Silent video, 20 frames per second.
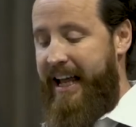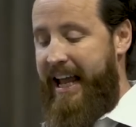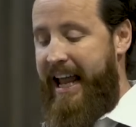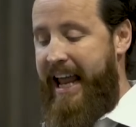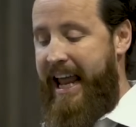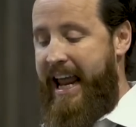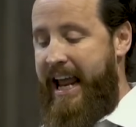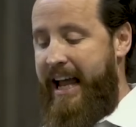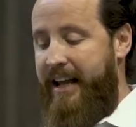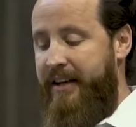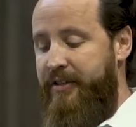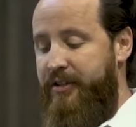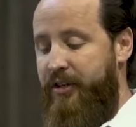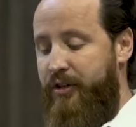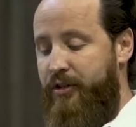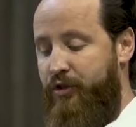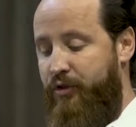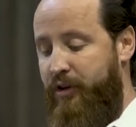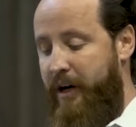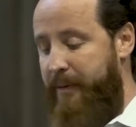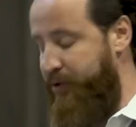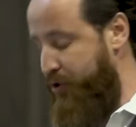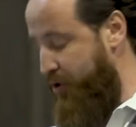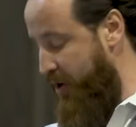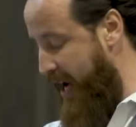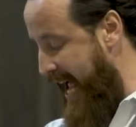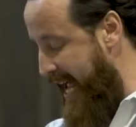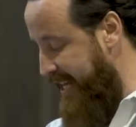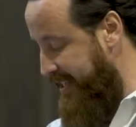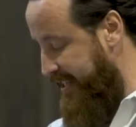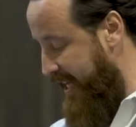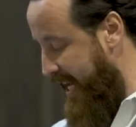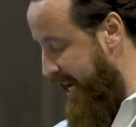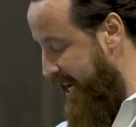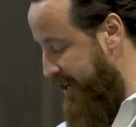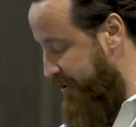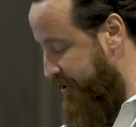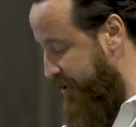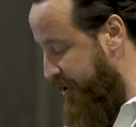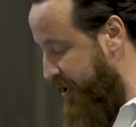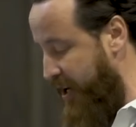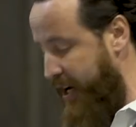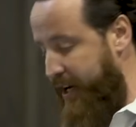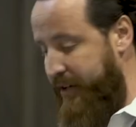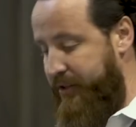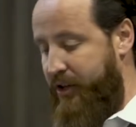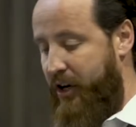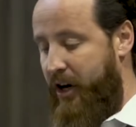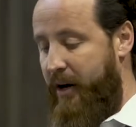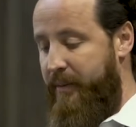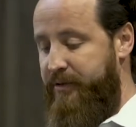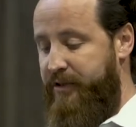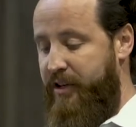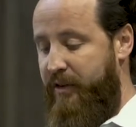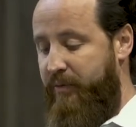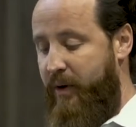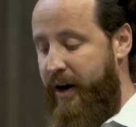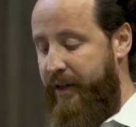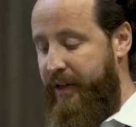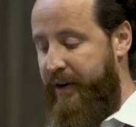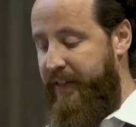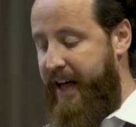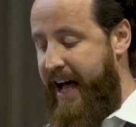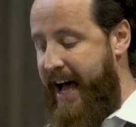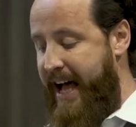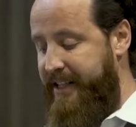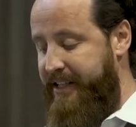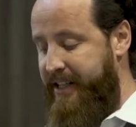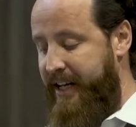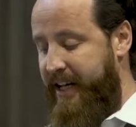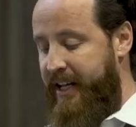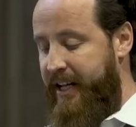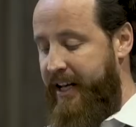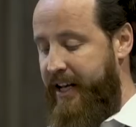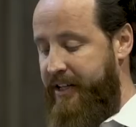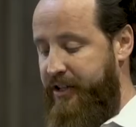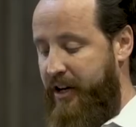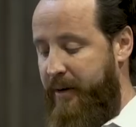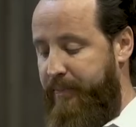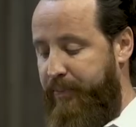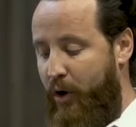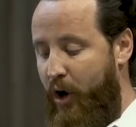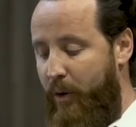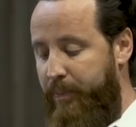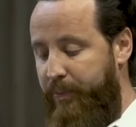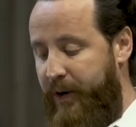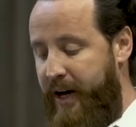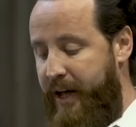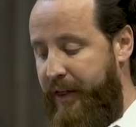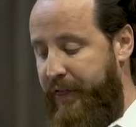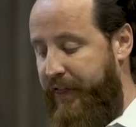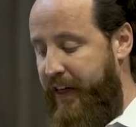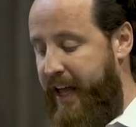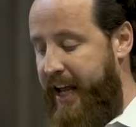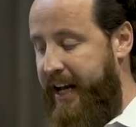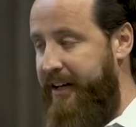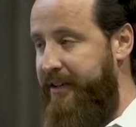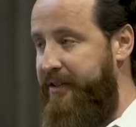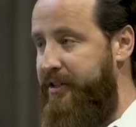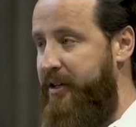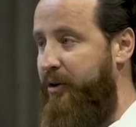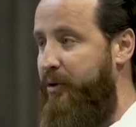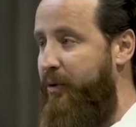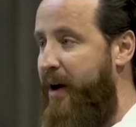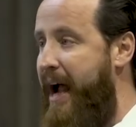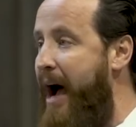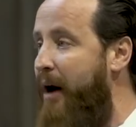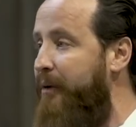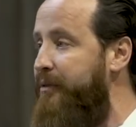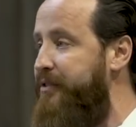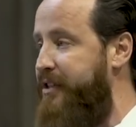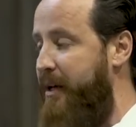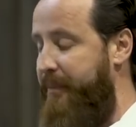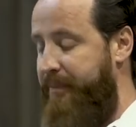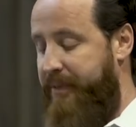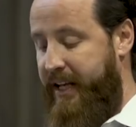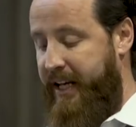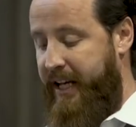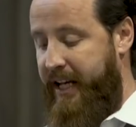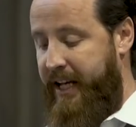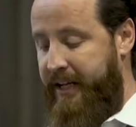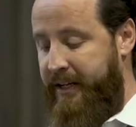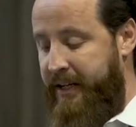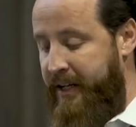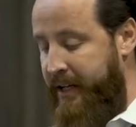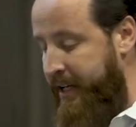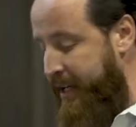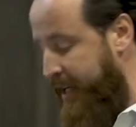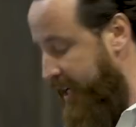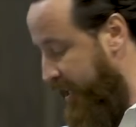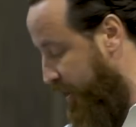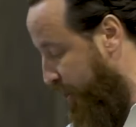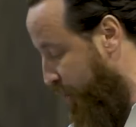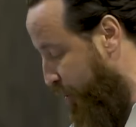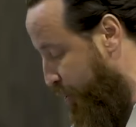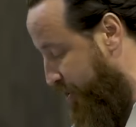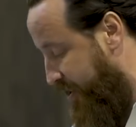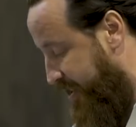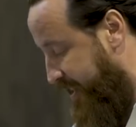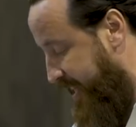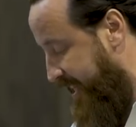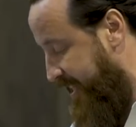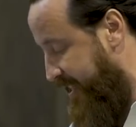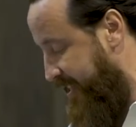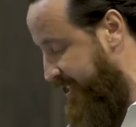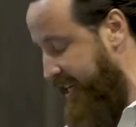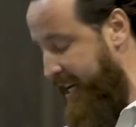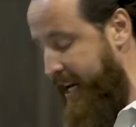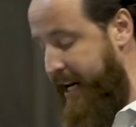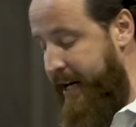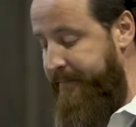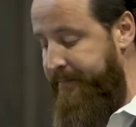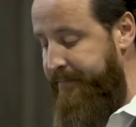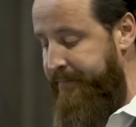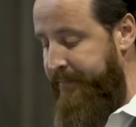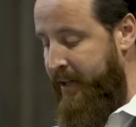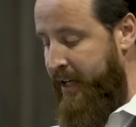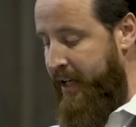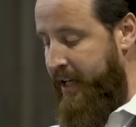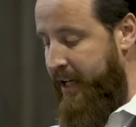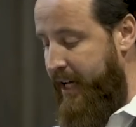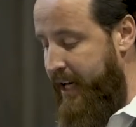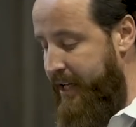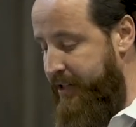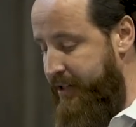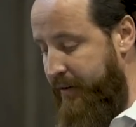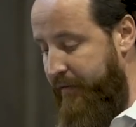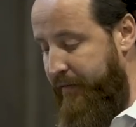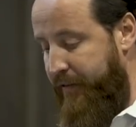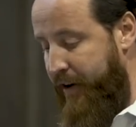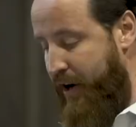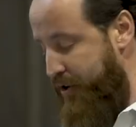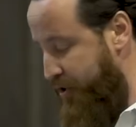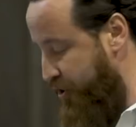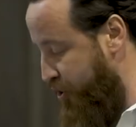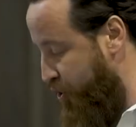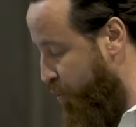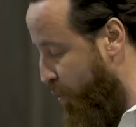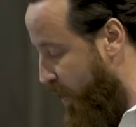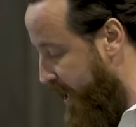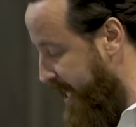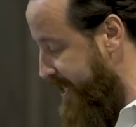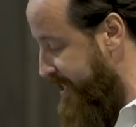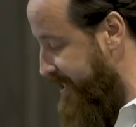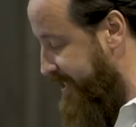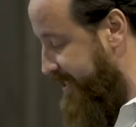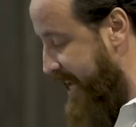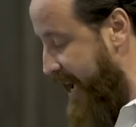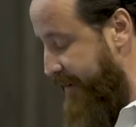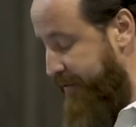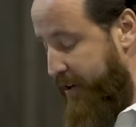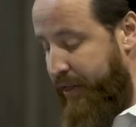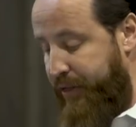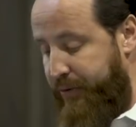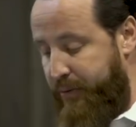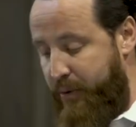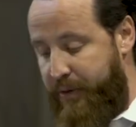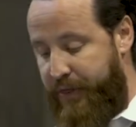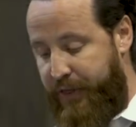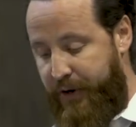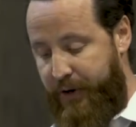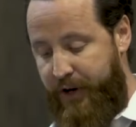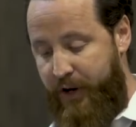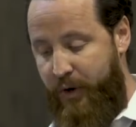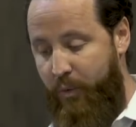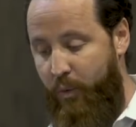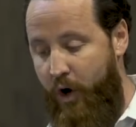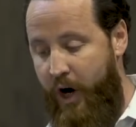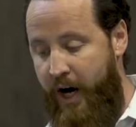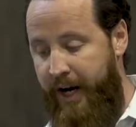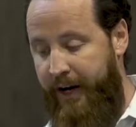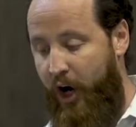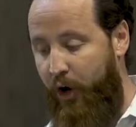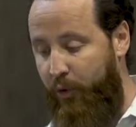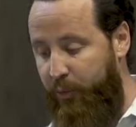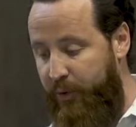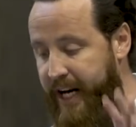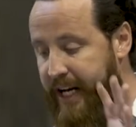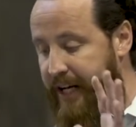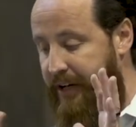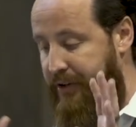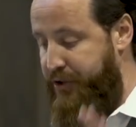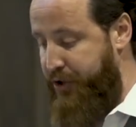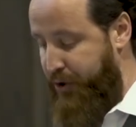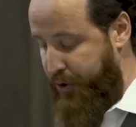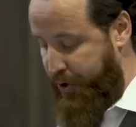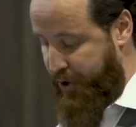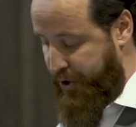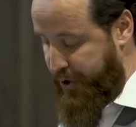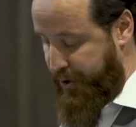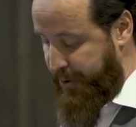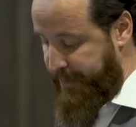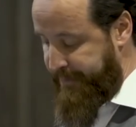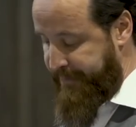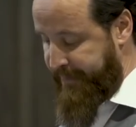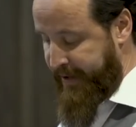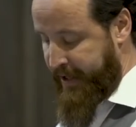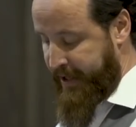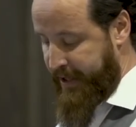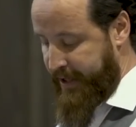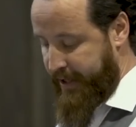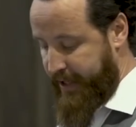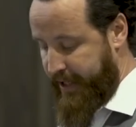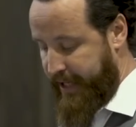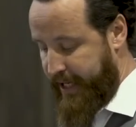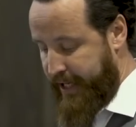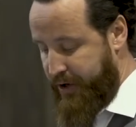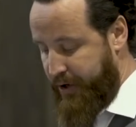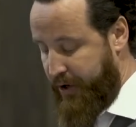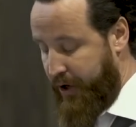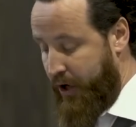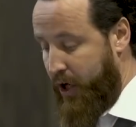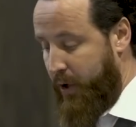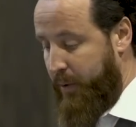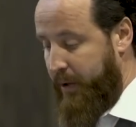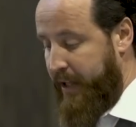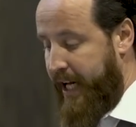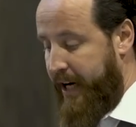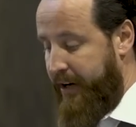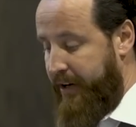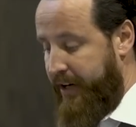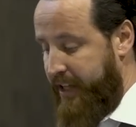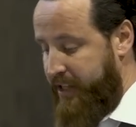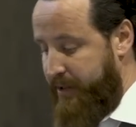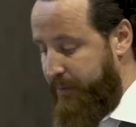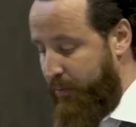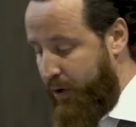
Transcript: and Scripture has an answer in terms of whether that is an appropriate thing to ground something in. In Luke 16, it's in verse 27 through 31. I'll read it to you. Again, you can go to it later, get some